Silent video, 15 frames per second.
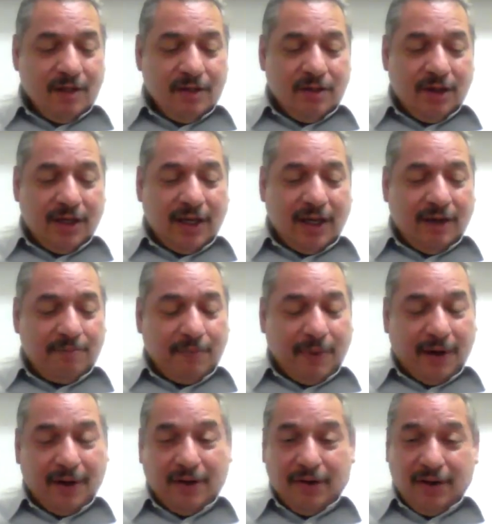looking at
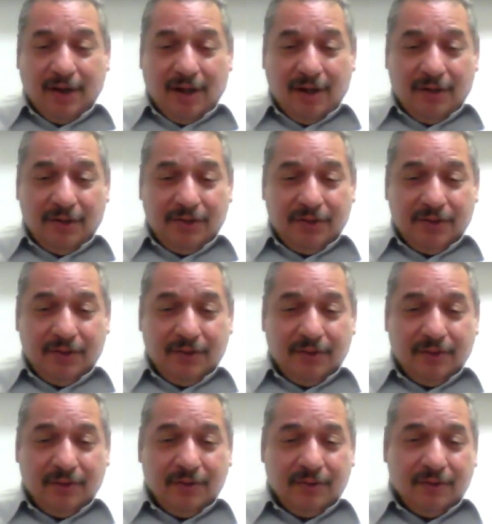about $100.
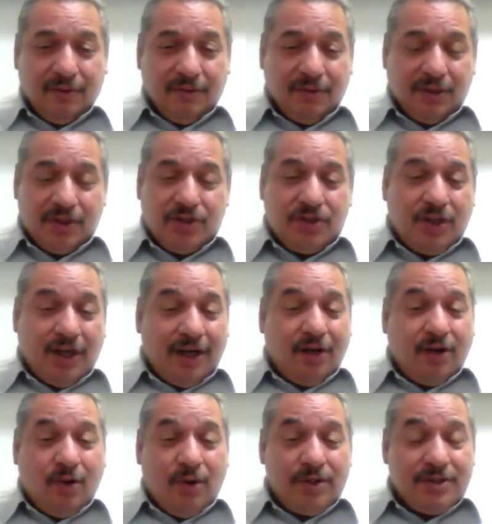The study
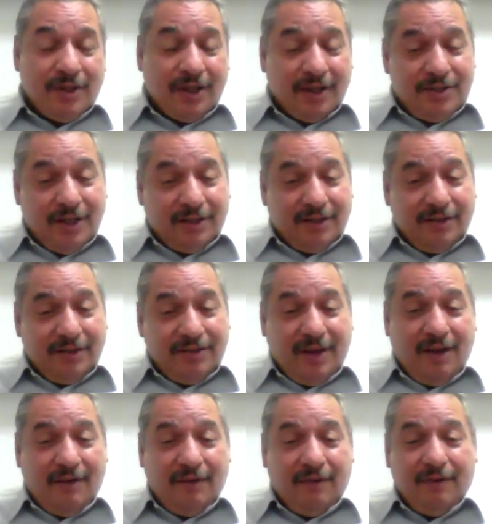course, now check this
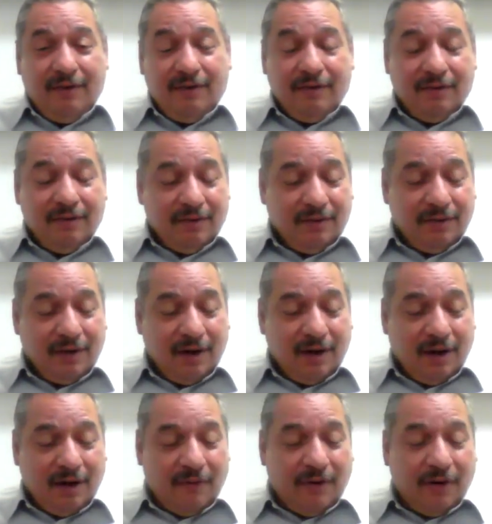out,
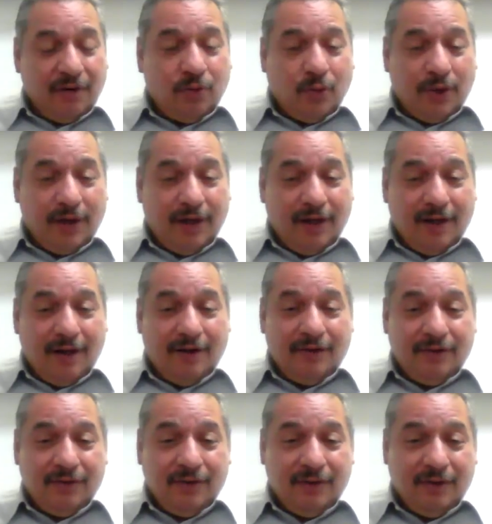around
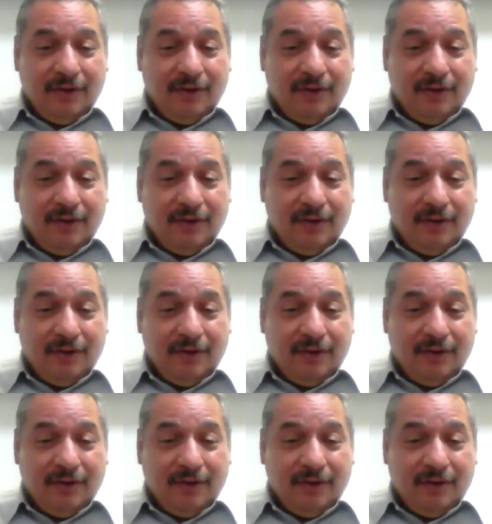$20.